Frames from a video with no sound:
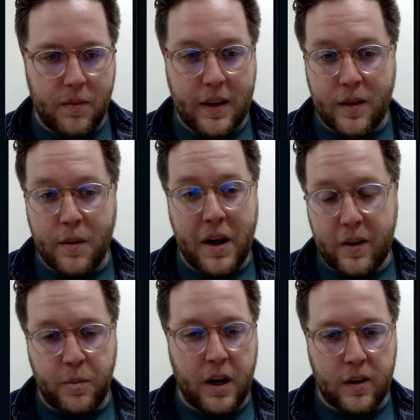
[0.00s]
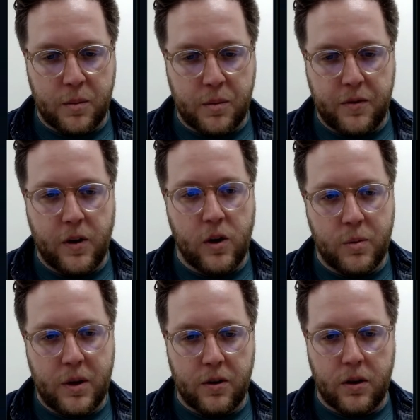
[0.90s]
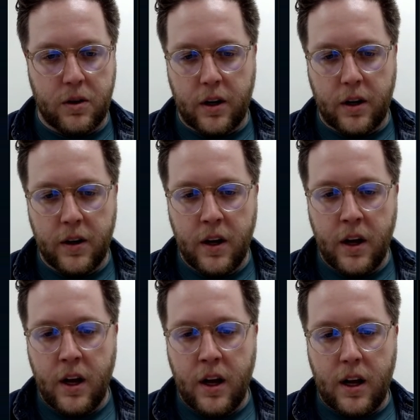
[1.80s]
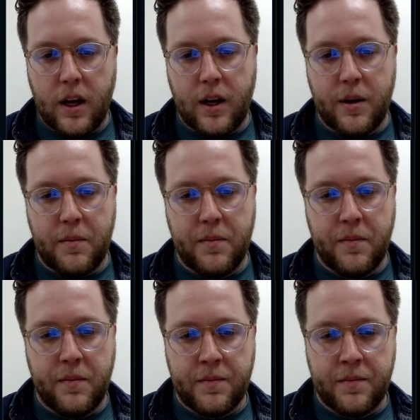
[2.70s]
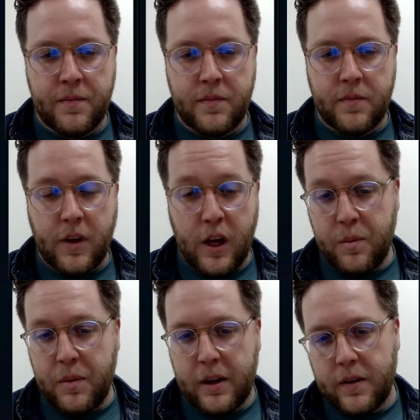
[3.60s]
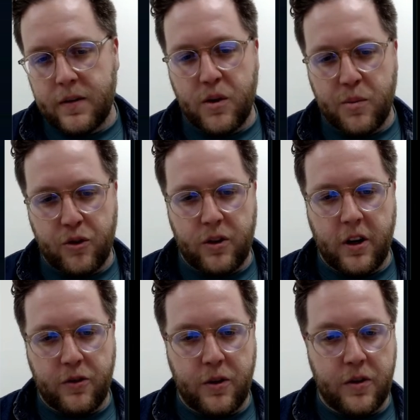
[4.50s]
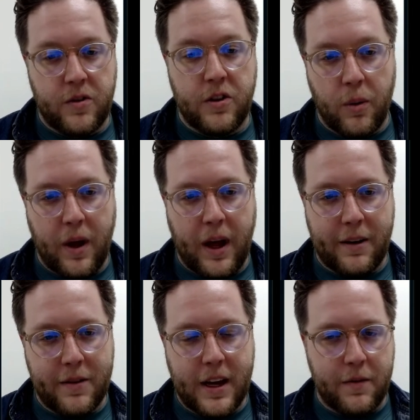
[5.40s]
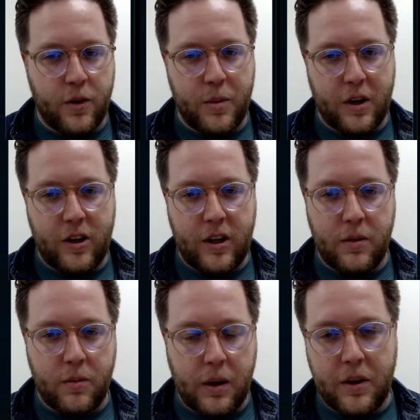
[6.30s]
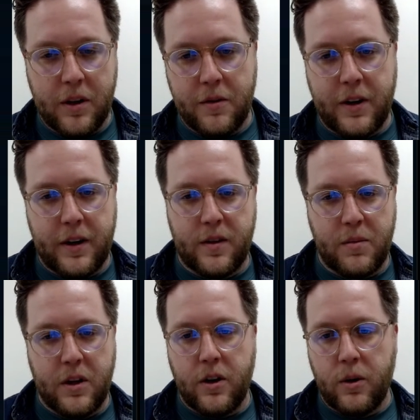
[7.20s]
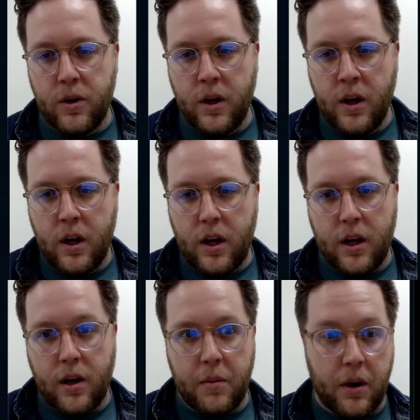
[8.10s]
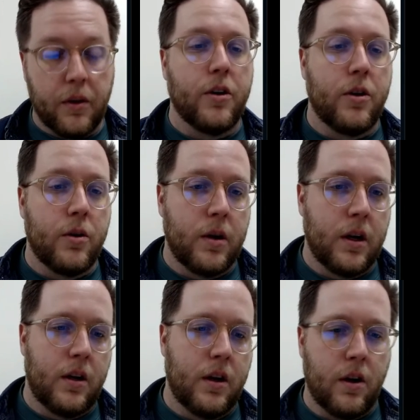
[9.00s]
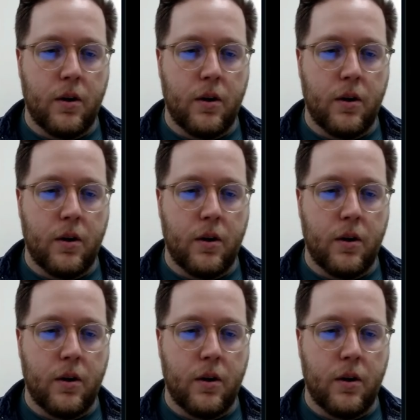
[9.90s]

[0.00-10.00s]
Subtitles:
get the best possible foam in your lager, um, keep in mind that some commercial lager strains don't have that foaming gene. We did find some that don't. Although in